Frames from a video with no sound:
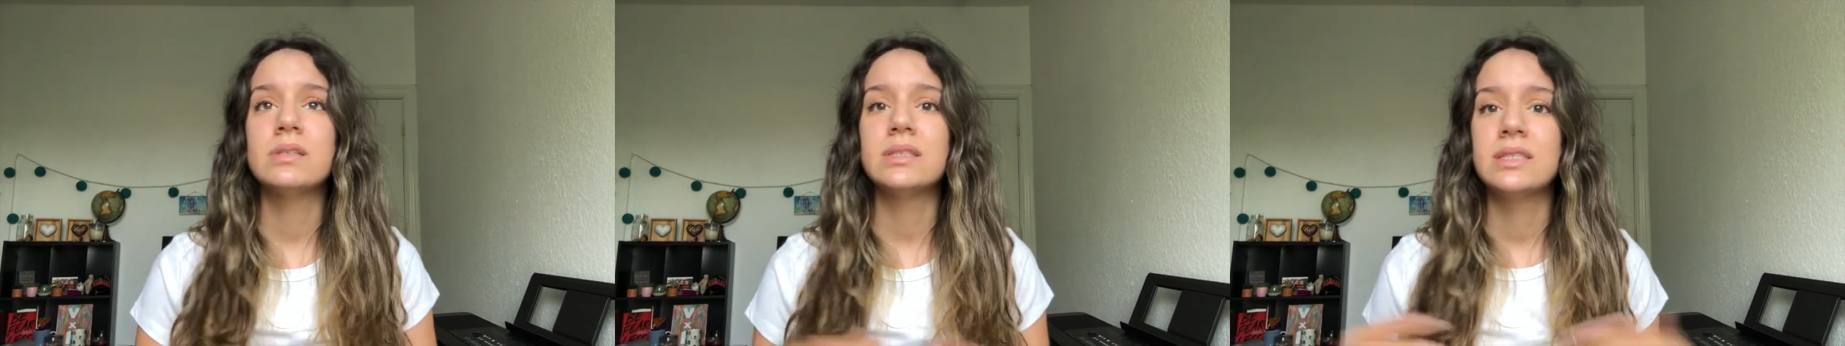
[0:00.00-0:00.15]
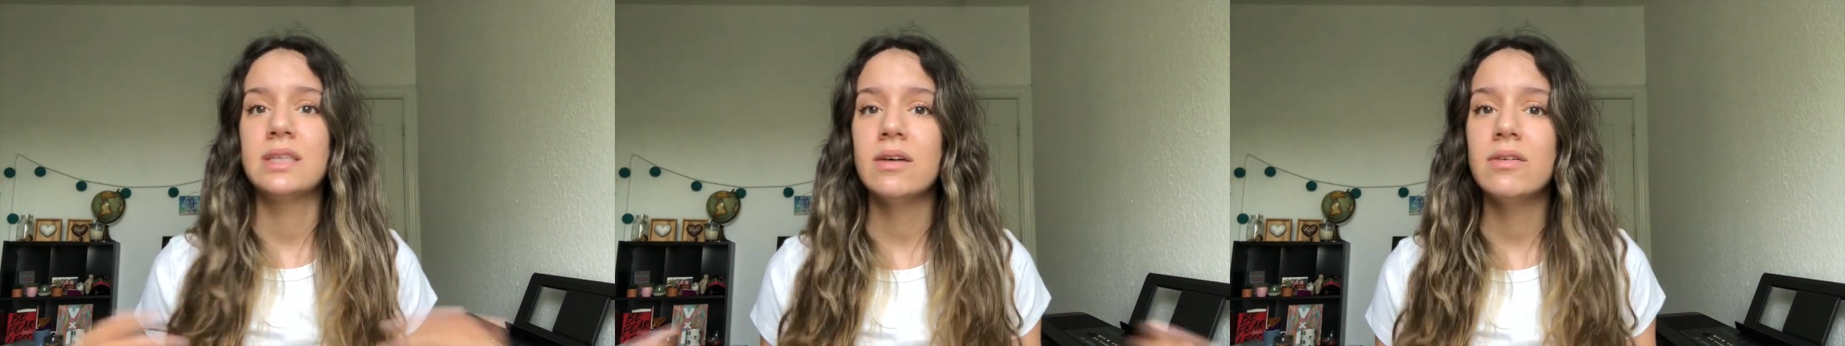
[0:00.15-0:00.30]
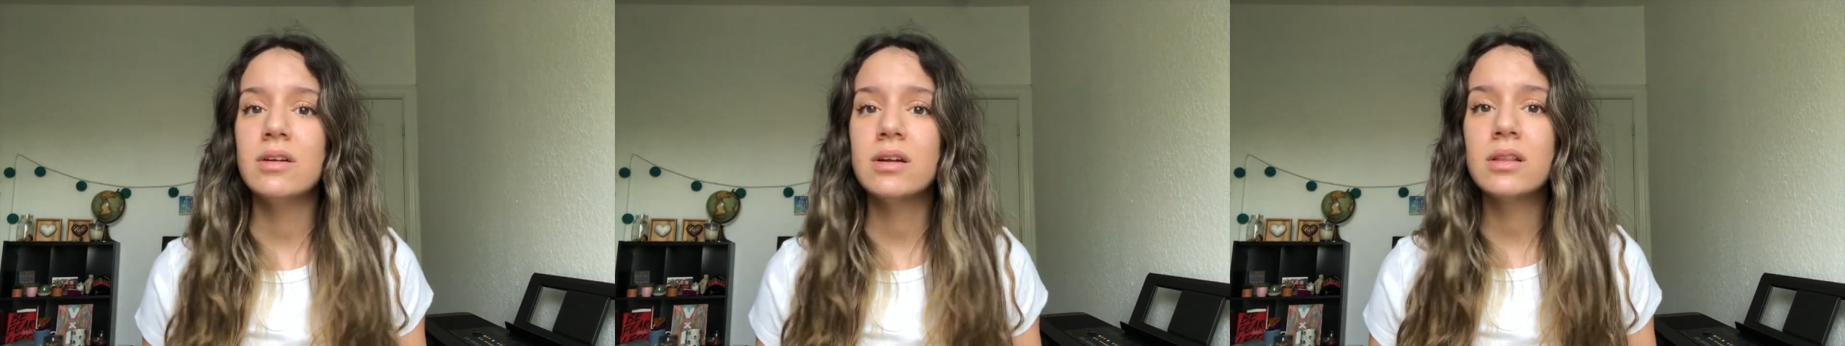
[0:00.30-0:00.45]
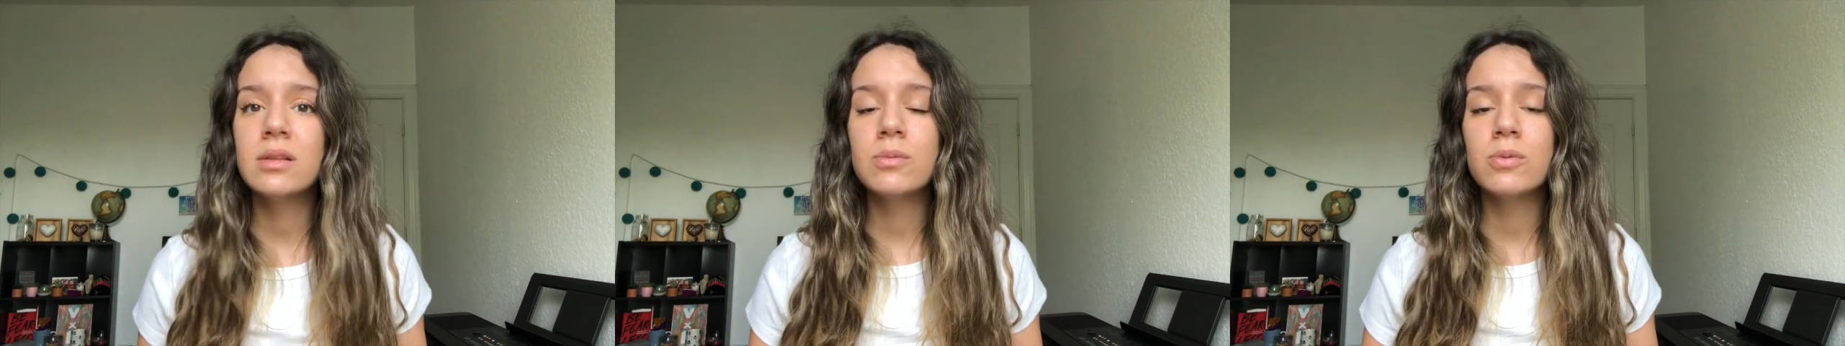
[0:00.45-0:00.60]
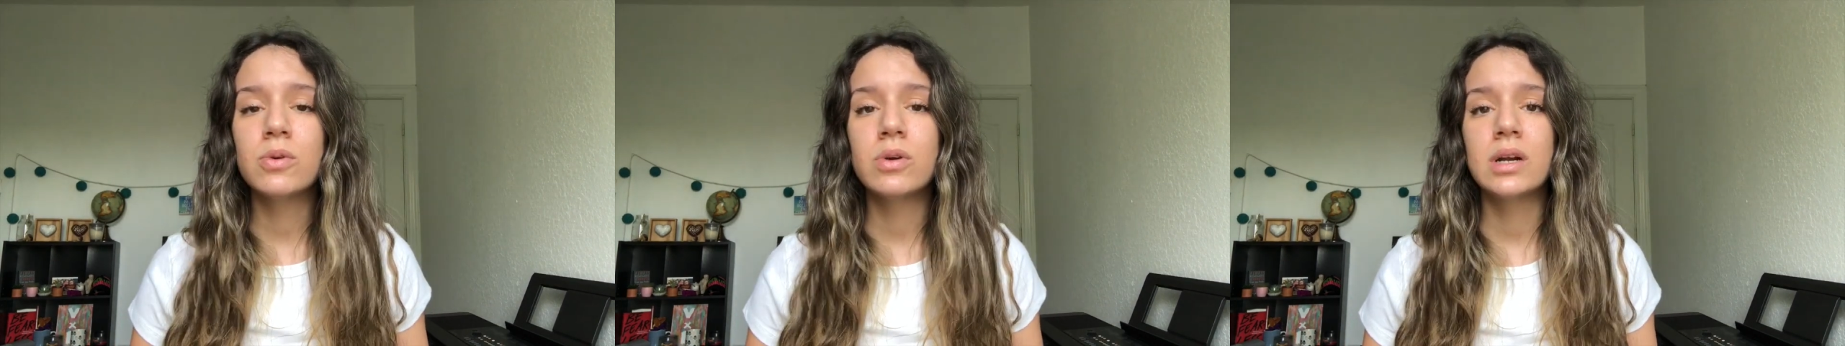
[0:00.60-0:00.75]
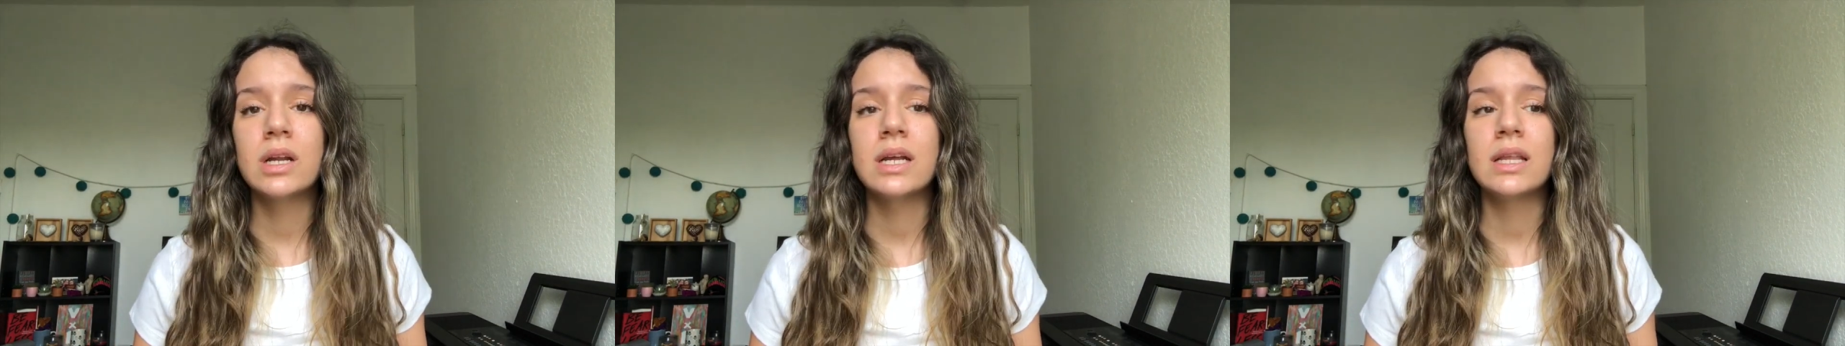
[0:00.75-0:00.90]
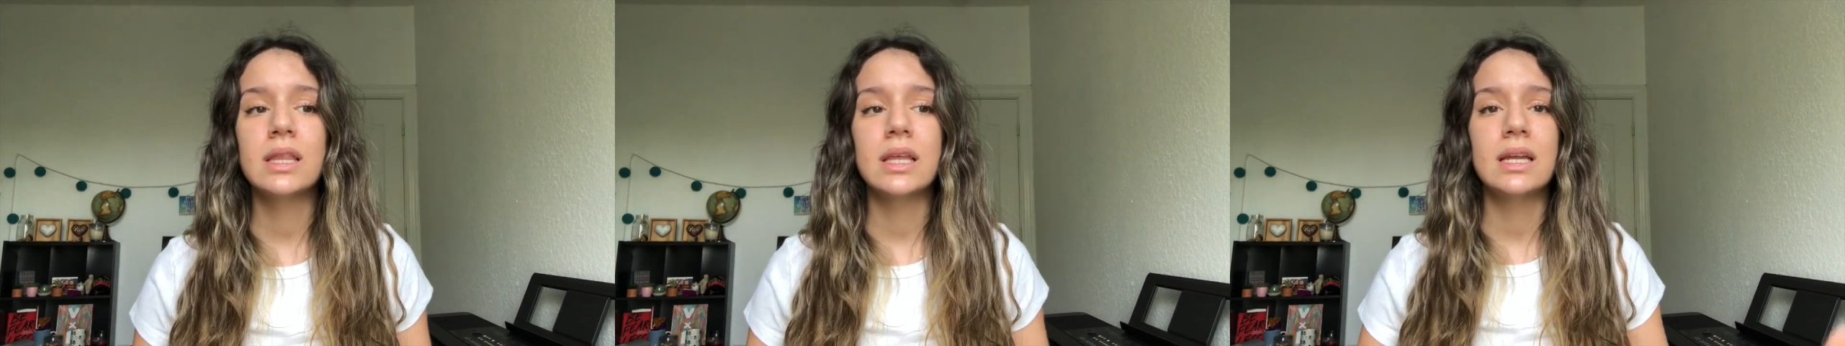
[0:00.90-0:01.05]
7 in the
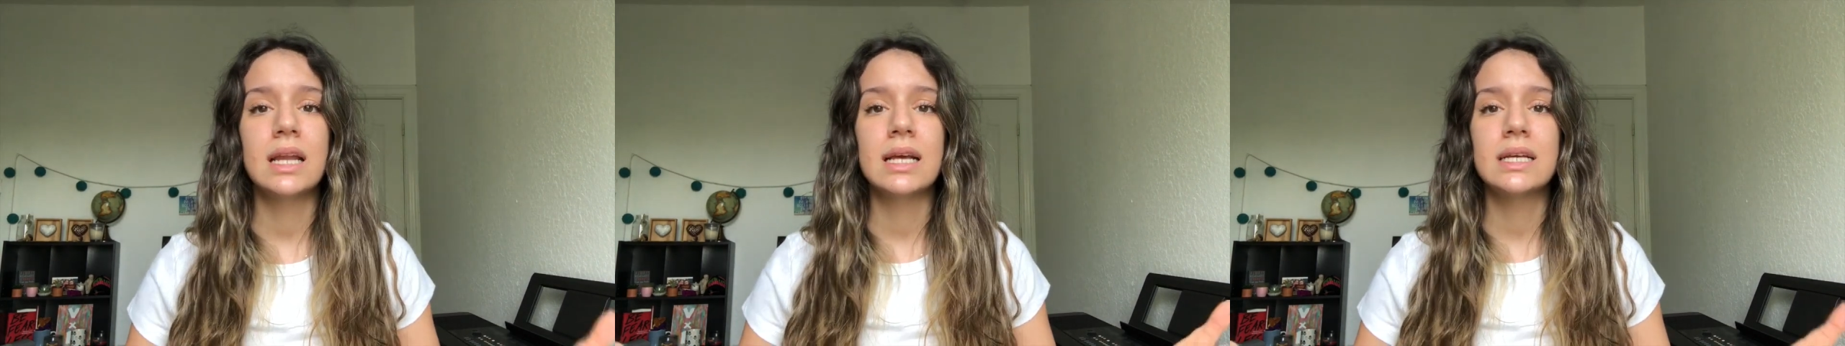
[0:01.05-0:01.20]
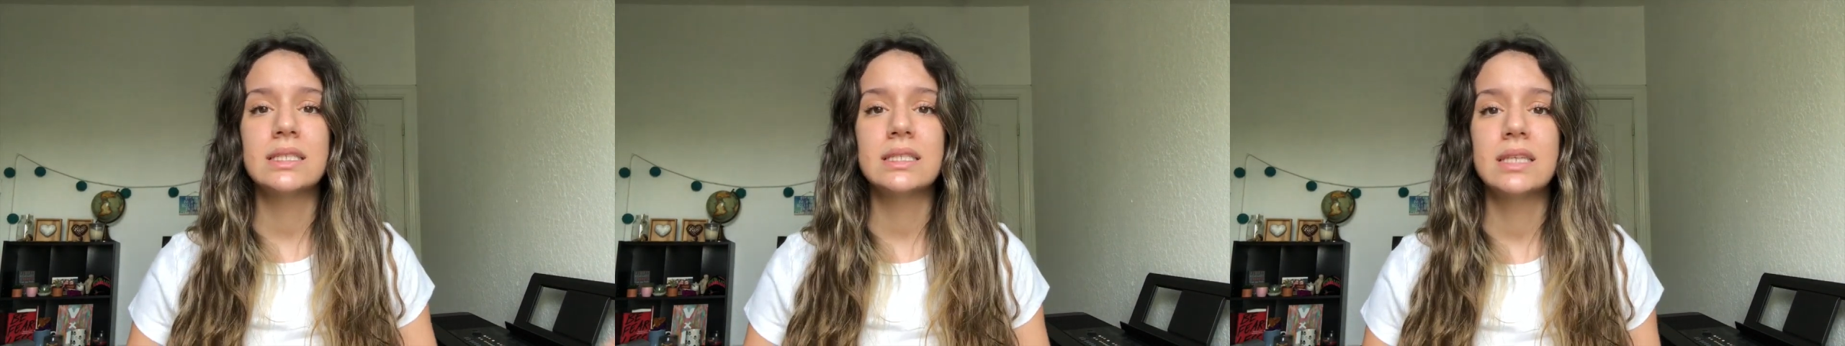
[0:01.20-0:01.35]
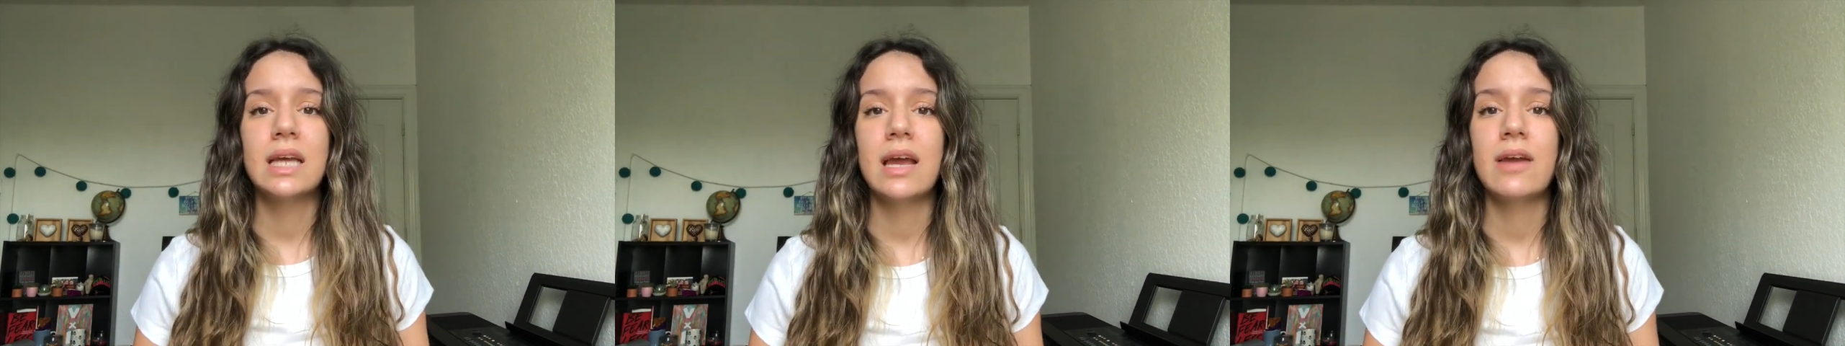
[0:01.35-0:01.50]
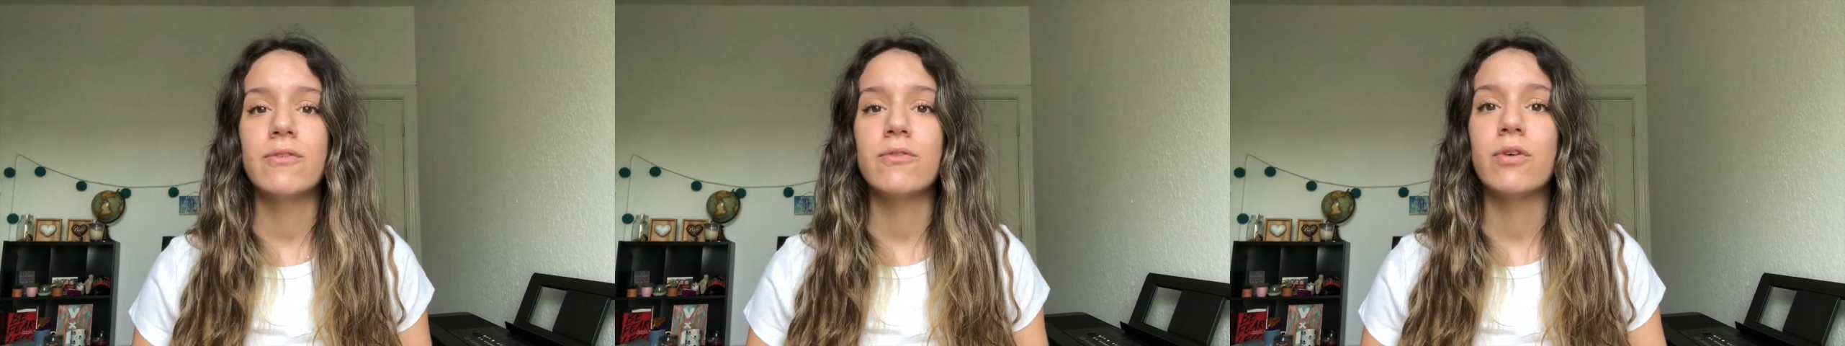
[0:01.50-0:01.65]
morning the next day